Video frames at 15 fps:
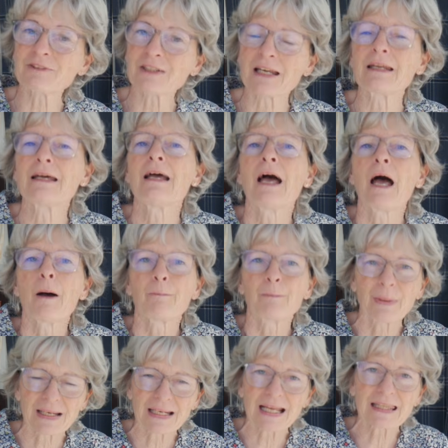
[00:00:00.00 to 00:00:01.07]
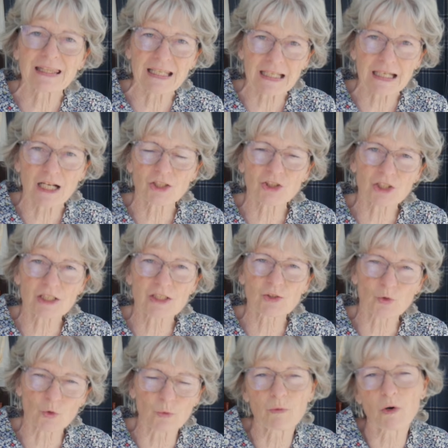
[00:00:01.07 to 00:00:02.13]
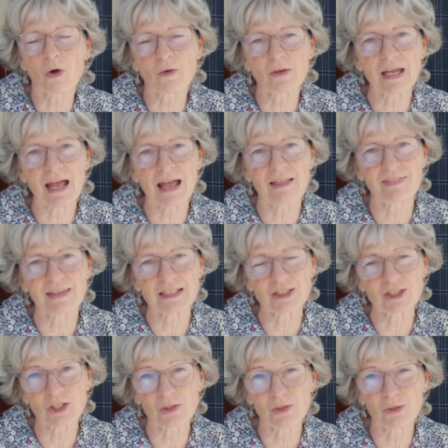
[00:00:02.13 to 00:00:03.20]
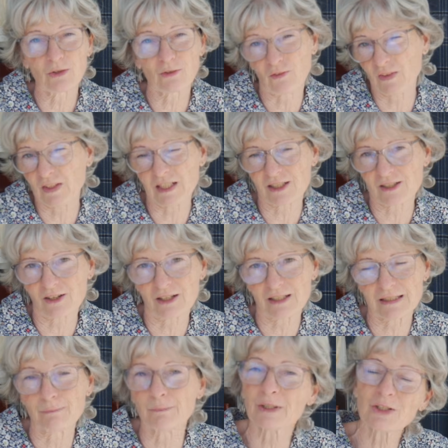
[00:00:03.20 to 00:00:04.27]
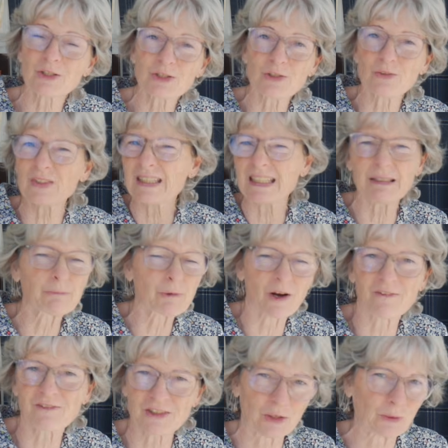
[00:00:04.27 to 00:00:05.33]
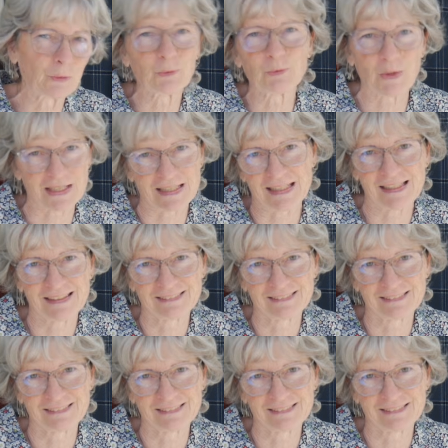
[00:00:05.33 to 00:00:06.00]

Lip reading: done. But I think I'll just storm on and then show you the finished item, because you've seen what I've done already.